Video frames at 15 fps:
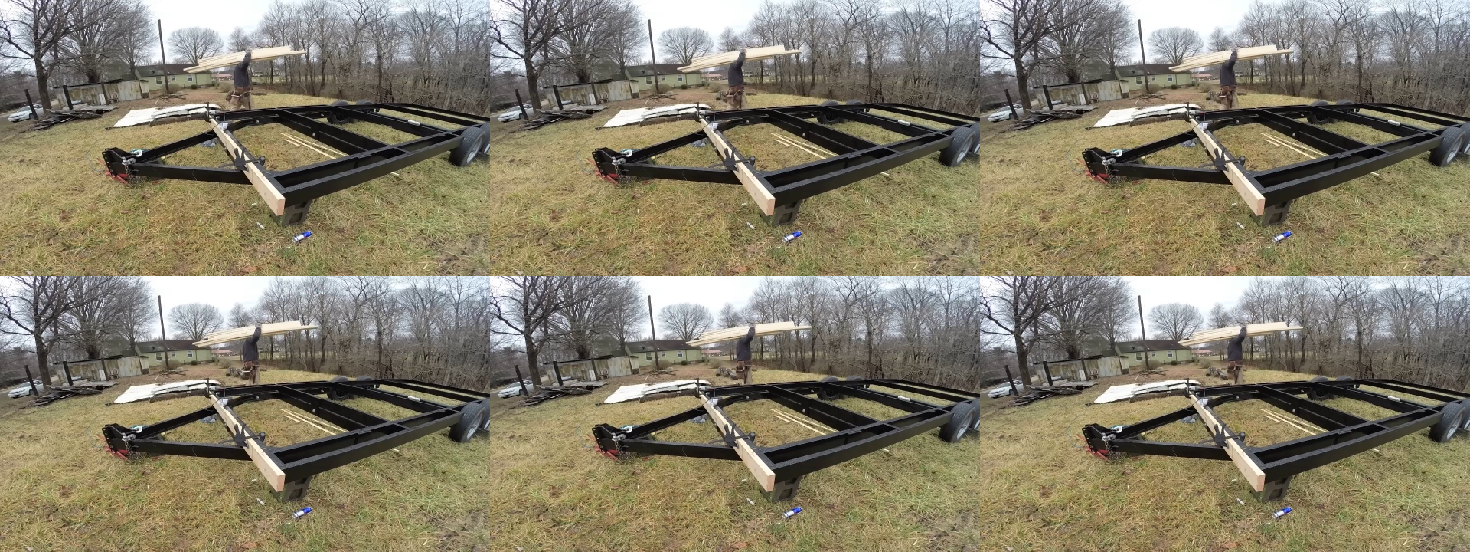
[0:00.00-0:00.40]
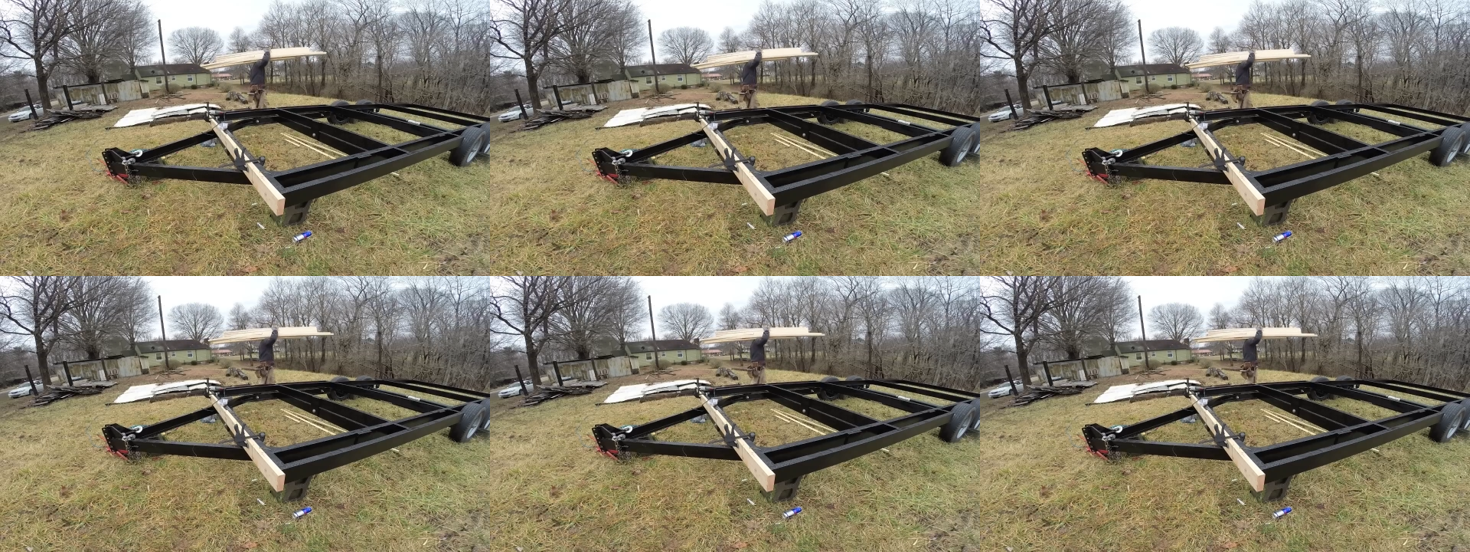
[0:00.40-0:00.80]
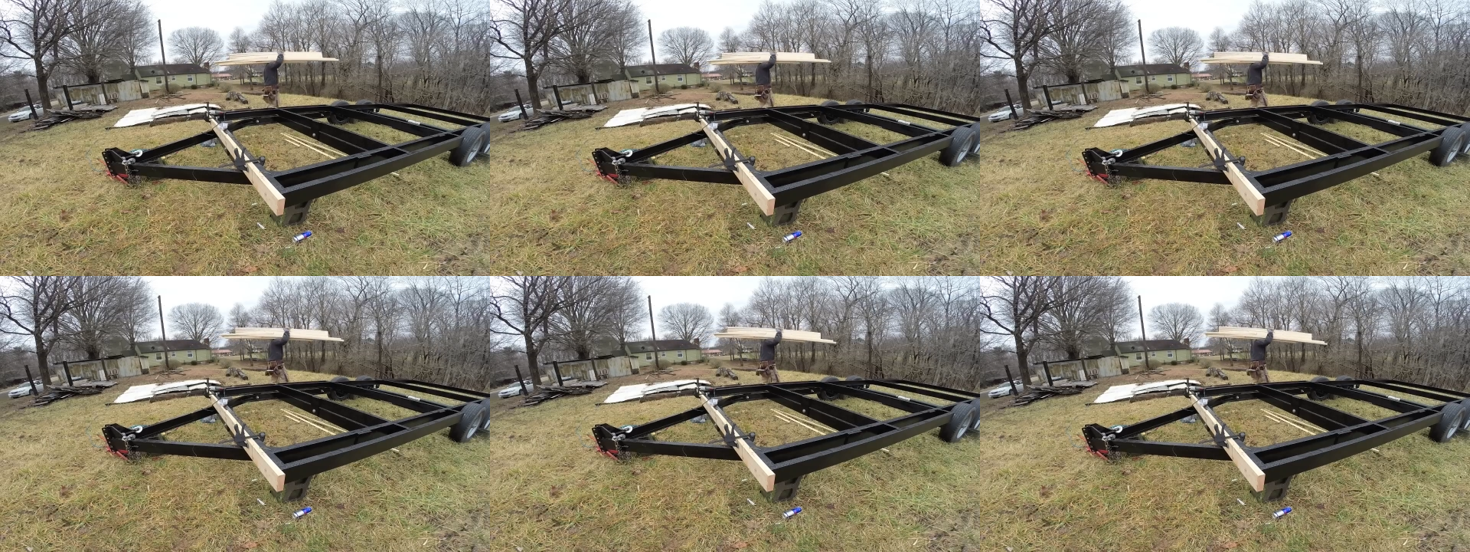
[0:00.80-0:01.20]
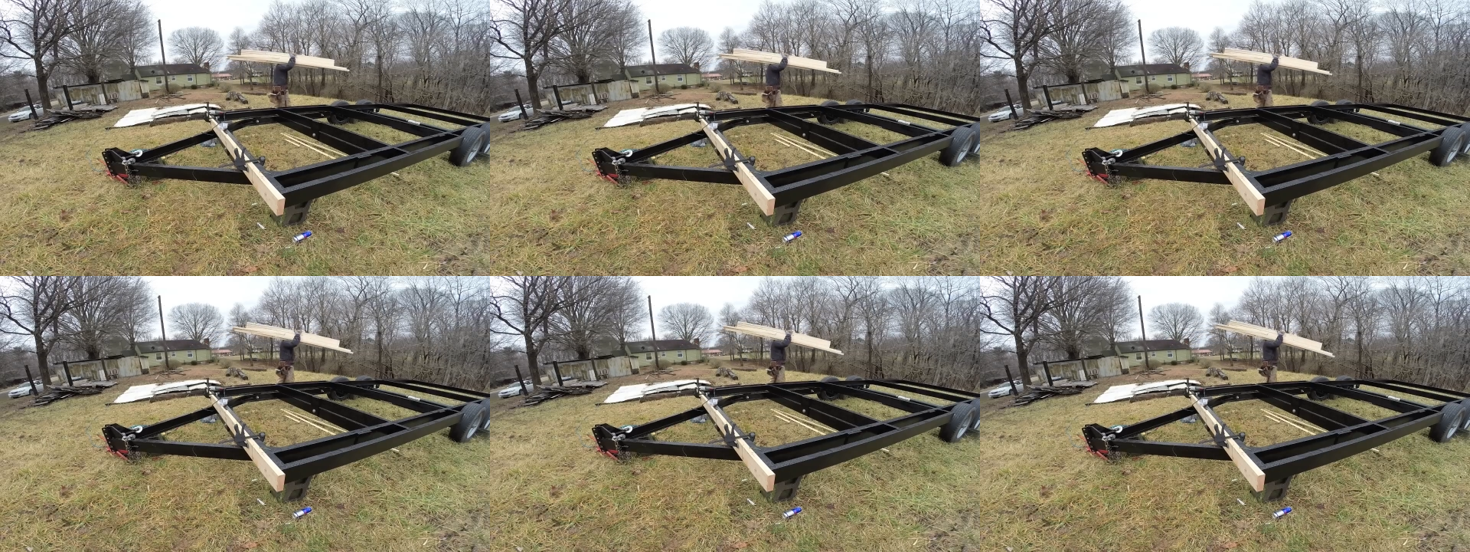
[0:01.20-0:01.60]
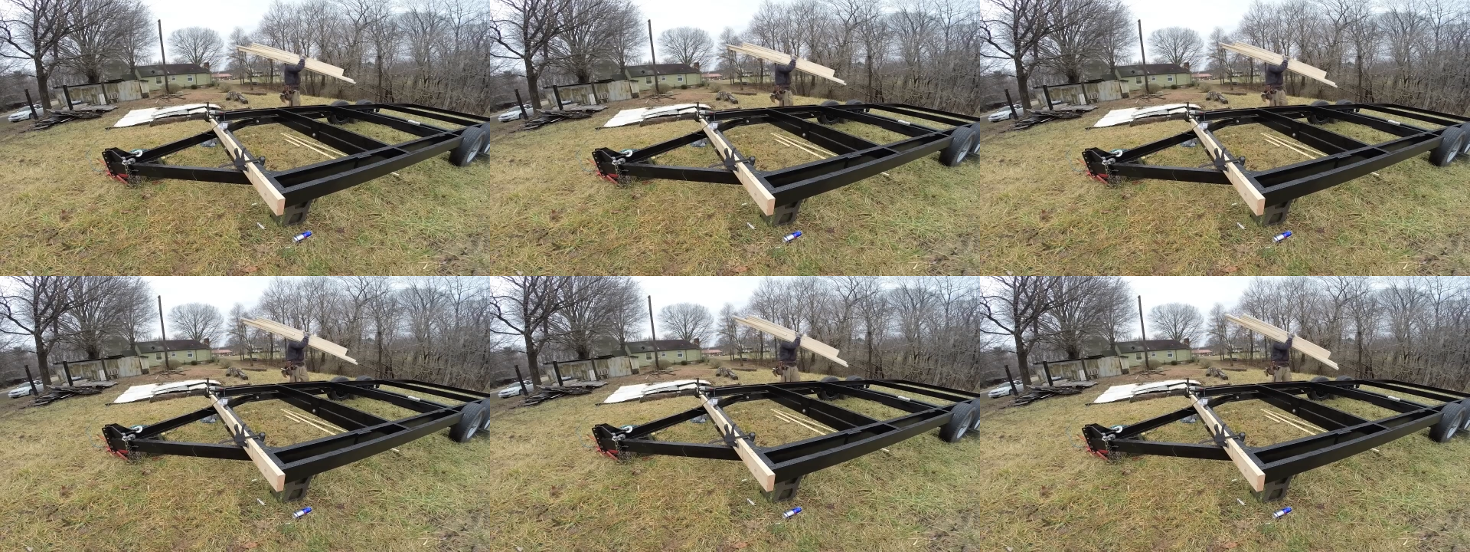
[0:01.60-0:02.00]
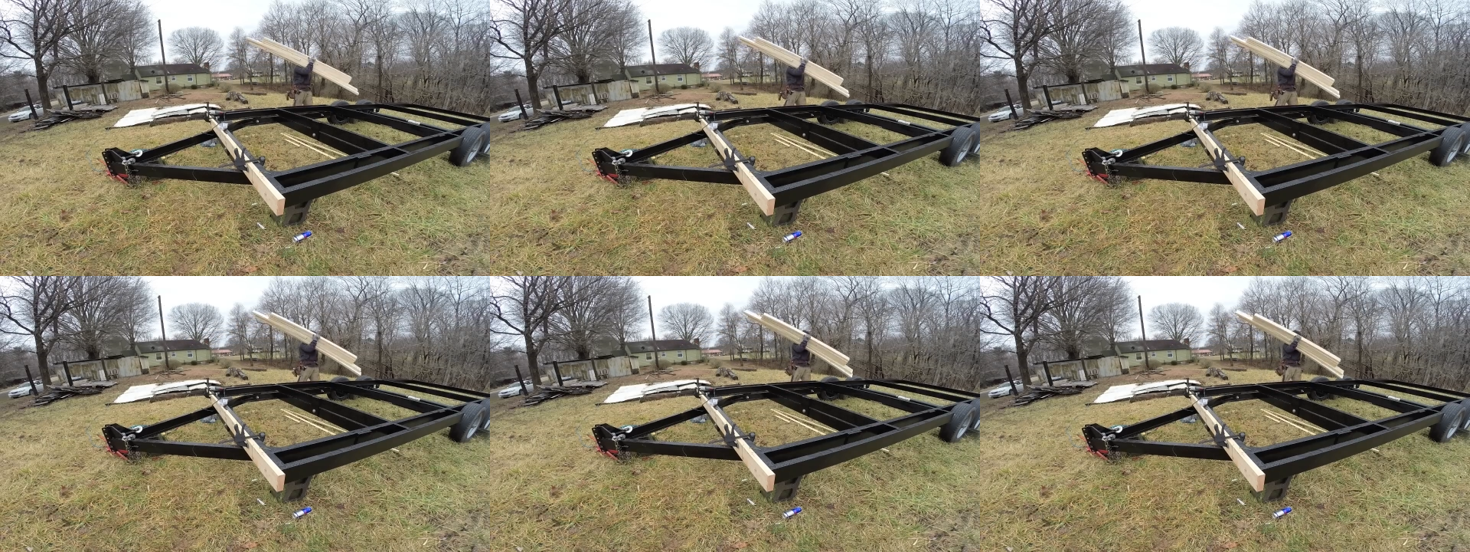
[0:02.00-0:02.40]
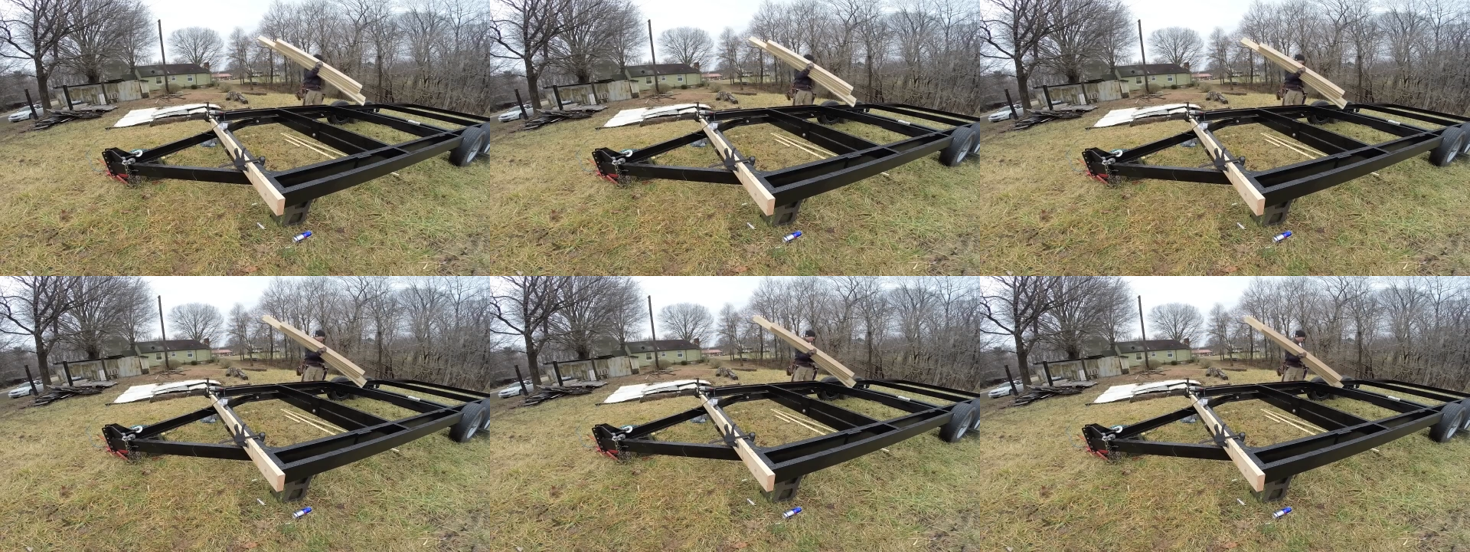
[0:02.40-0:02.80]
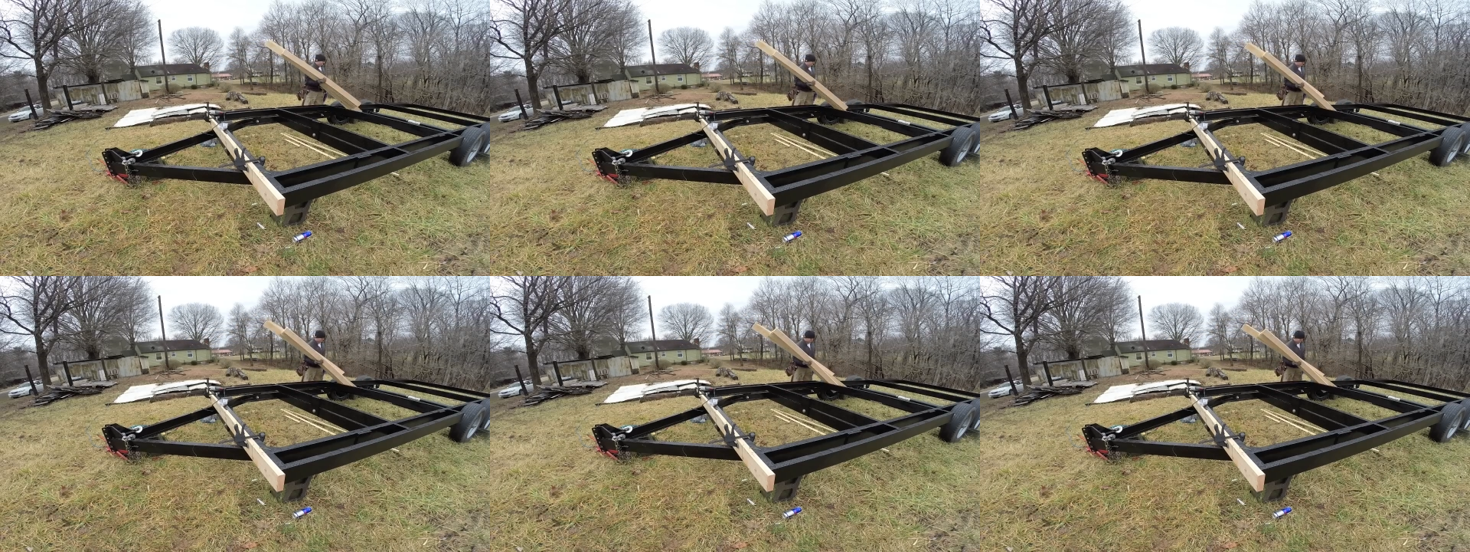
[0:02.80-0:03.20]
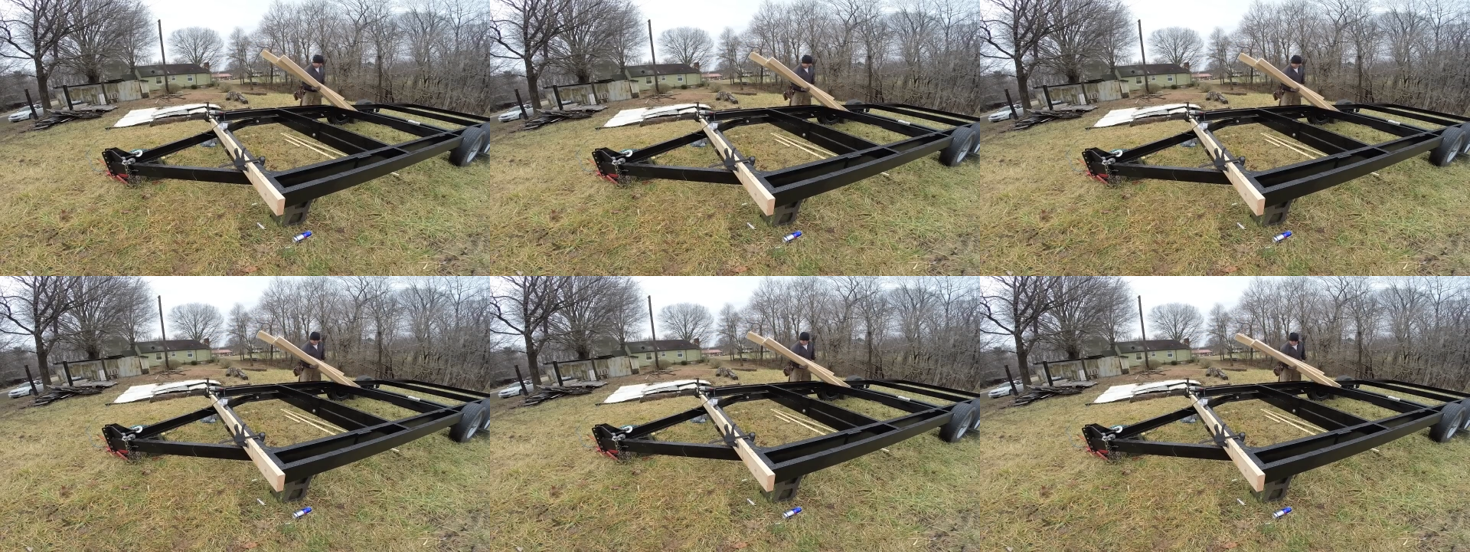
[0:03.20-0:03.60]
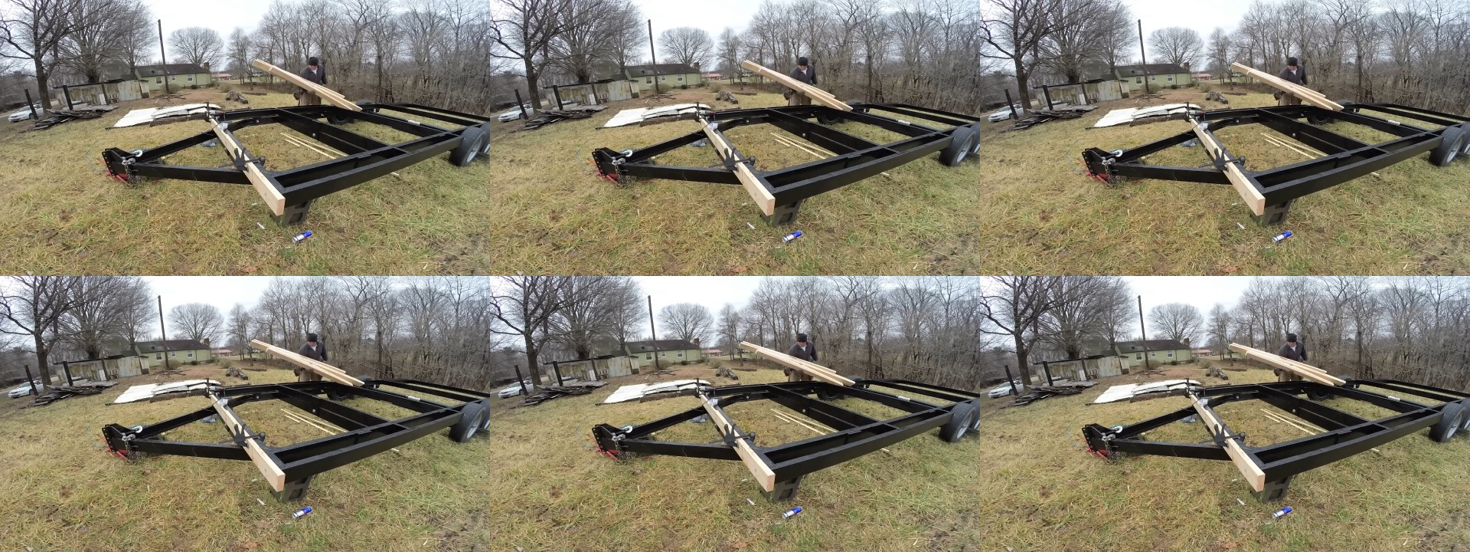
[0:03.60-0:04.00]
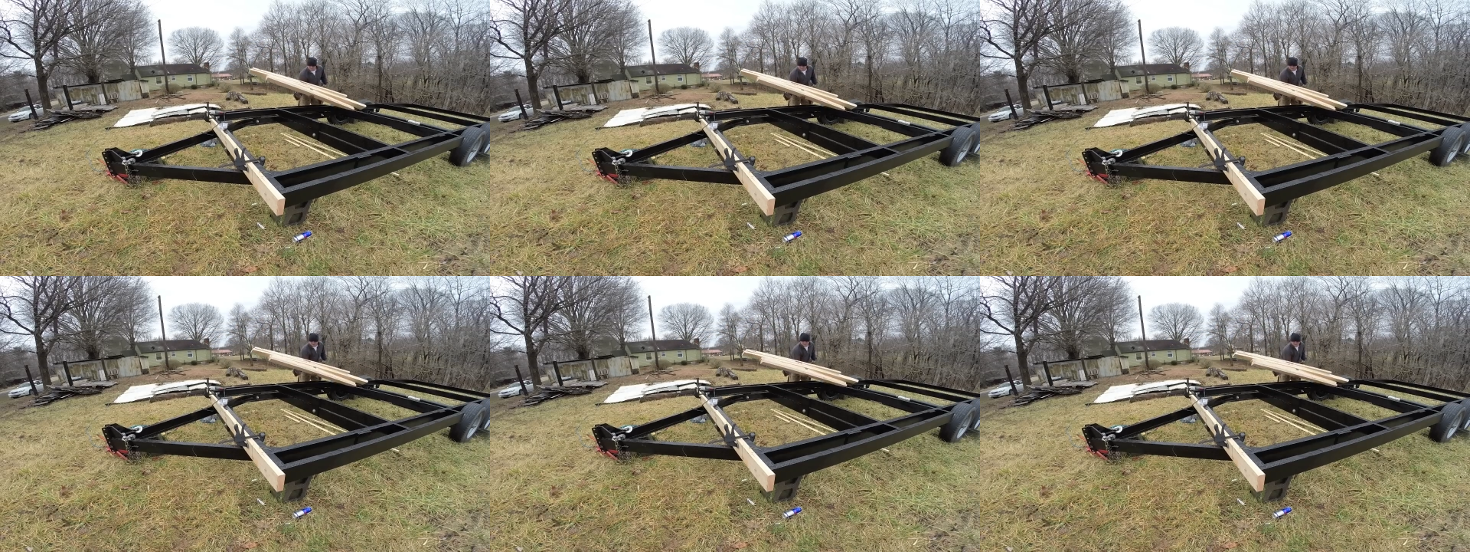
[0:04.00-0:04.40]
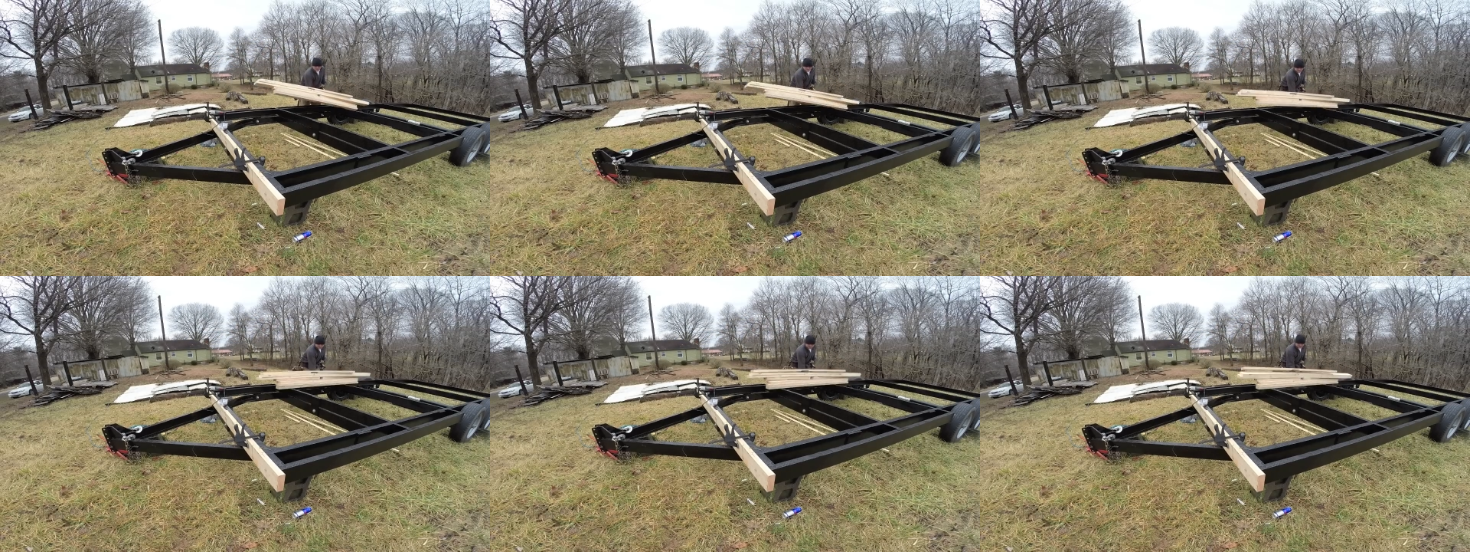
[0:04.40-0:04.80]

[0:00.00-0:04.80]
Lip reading: No face is visible, so there are no lips to read.